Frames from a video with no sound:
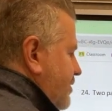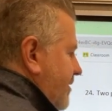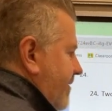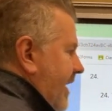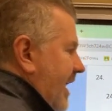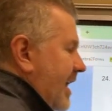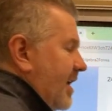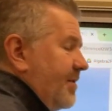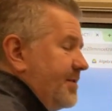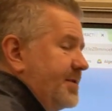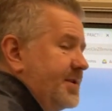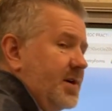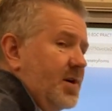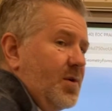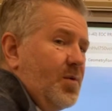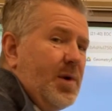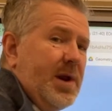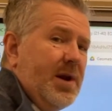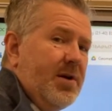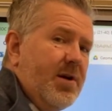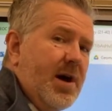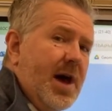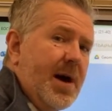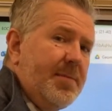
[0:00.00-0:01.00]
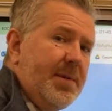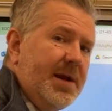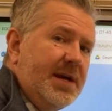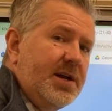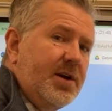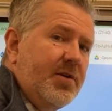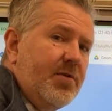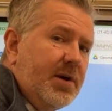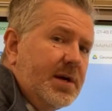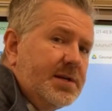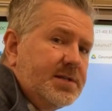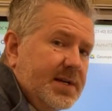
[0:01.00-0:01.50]
of angle 2. We don't know how many
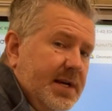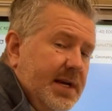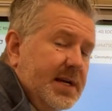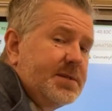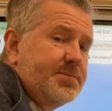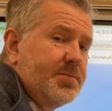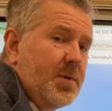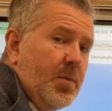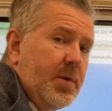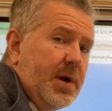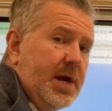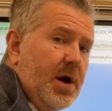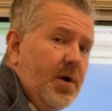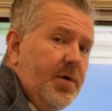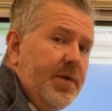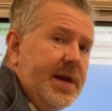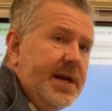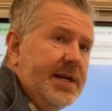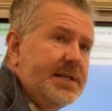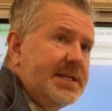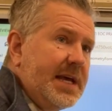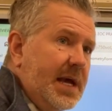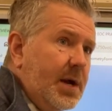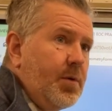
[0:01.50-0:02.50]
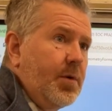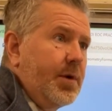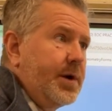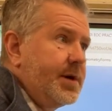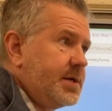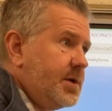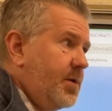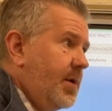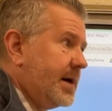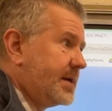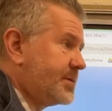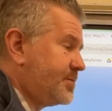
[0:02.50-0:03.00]
degrees it is, but we know that it's equal to
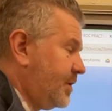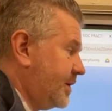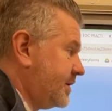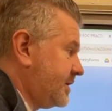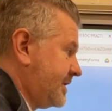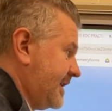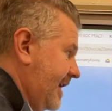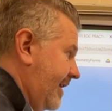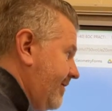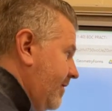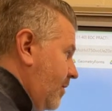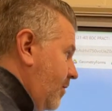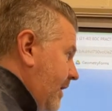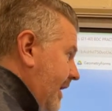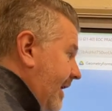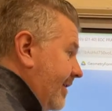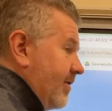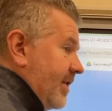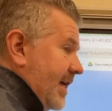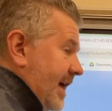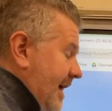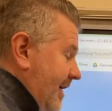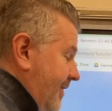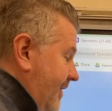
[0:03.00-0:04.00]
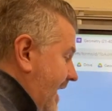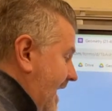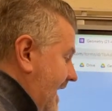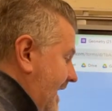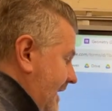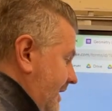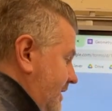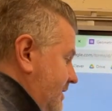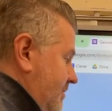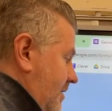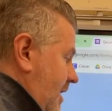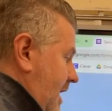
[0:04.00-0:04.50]
2x plus 7, whatever the heck that
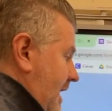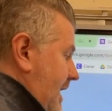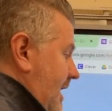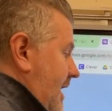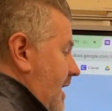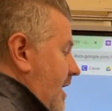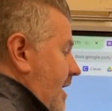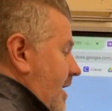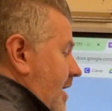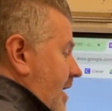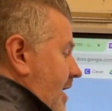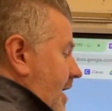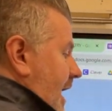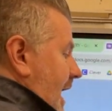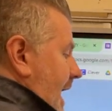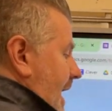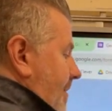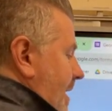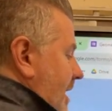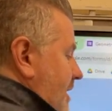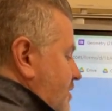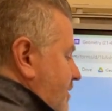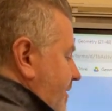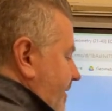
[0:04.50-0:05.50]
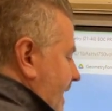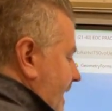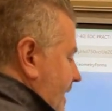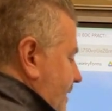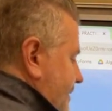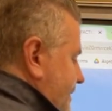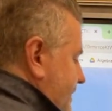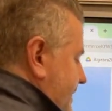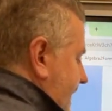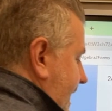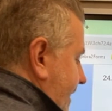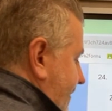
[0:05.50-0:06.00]
is, right? And measure of angle
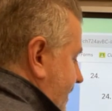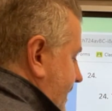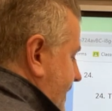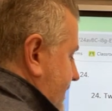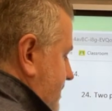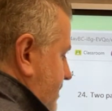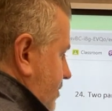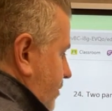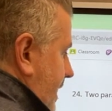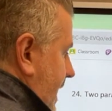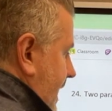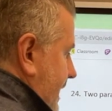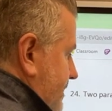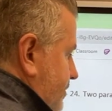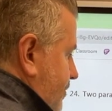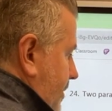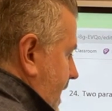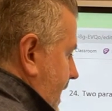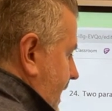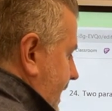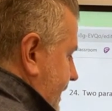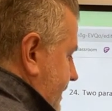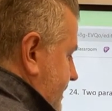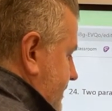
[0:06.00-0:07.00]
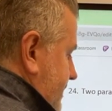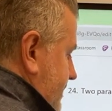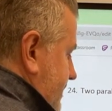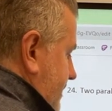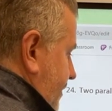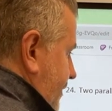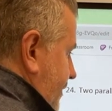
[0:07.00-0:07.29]
7 is 3x minus